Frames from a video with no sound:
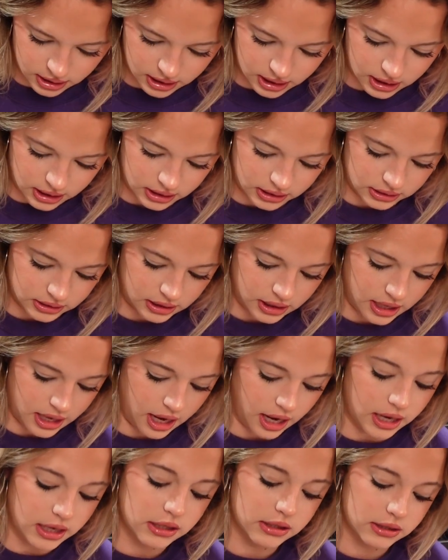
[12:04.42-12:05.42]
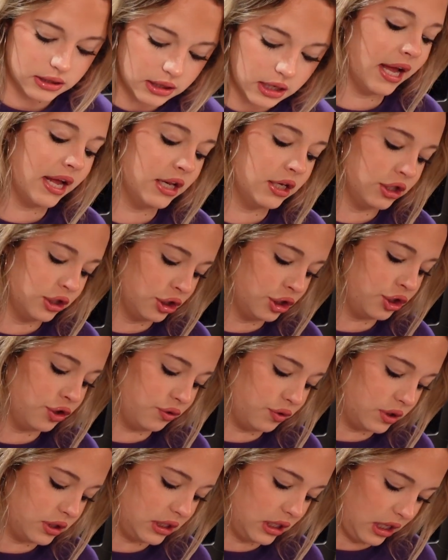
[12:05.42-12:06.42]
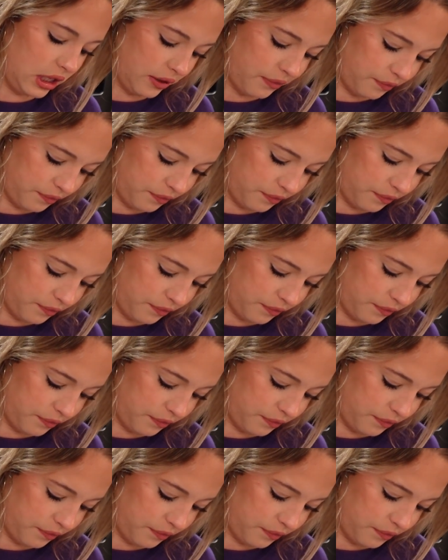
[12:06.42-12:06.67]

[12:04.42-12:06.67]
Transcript: that it is nice and juicy.